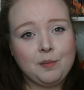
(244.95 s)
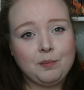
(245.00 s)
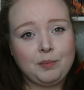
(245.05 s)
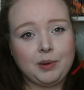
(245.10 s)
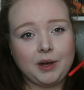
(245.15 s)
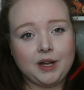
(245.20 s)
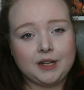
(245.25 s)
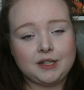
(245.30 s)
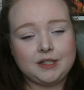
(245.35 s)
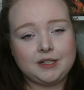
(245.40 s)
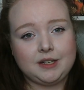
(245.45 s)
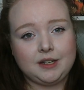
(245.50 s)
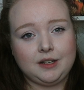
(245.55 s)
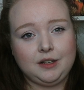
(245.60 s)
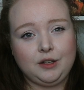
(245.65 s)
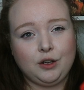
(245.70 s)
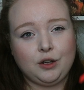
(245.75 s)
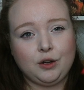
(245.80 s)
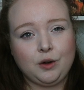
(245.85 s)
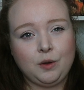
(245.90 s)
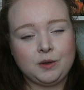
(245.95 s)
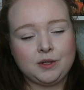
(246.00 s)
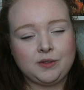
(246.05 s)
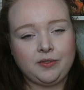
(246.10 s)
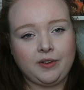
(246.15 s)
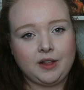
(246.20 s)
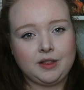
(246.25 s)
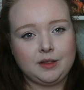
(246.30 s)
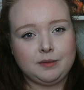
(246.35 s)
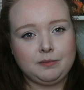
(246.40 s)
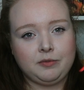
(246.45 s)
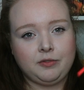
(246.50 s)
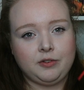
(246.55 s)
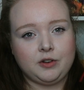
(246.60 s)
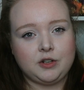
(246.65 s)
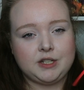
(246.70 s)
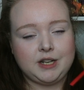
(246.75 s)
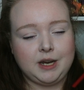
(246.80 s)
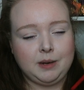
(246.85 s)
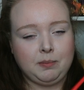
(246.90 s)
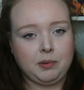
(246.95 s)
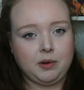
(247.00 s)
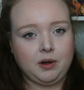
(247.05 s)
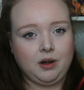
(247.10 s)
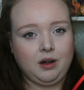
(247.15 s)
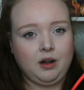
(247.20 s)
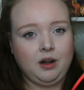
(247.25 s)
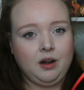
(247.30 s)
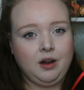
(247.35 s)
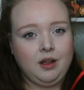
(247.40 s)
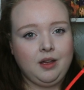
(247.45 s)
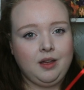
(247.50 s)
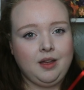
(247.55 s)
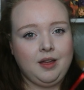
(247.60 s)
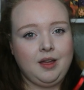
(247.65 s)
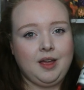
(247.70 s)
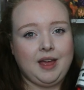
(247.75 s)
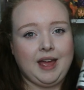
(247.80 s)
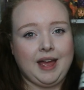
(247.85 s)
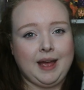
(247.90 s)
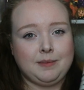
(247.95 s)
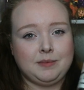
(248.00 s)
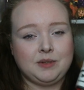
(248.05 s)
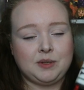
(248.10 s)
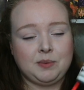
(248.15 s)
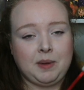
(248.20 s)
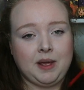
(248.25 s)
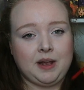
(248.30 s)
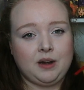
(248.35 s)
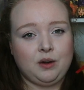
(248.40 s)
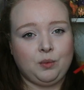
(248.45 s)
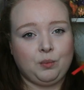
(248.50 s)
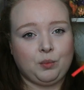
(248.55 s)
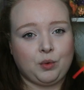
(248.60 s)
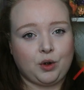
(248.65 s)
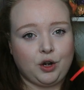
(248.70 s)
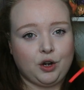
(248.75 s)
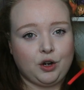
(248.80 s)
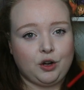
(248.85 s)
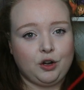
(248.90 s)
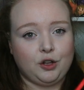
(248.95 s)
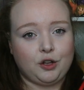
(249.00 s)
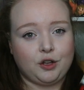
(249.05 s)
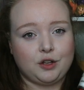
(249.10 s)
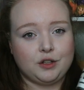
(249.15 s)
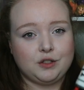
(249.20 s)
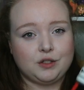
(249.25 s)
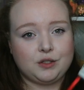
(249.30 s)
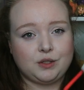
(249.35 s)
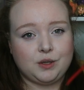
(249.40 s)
but you can always find them for cheaper, depending on where you're looking.